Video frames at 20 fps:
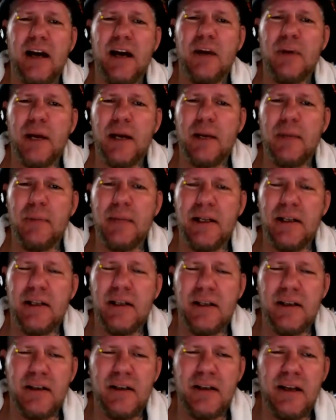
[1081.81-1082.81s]
I recommend
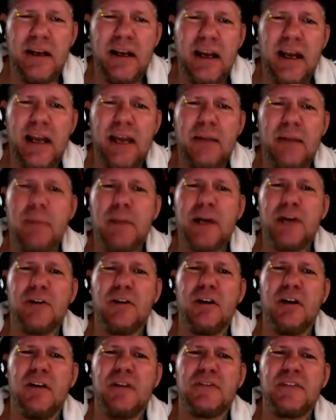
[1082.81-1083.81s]
it. And Better
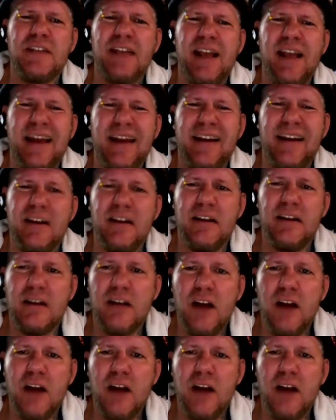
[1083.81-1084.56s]
Off Ted.